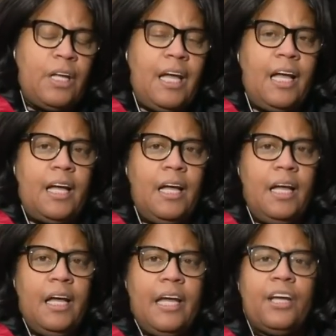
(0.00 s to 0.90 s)
King,
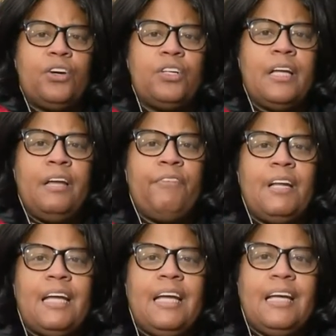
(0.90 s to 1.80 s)
he couldn't
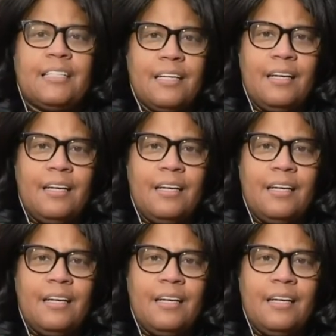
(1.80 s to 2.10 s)
even eat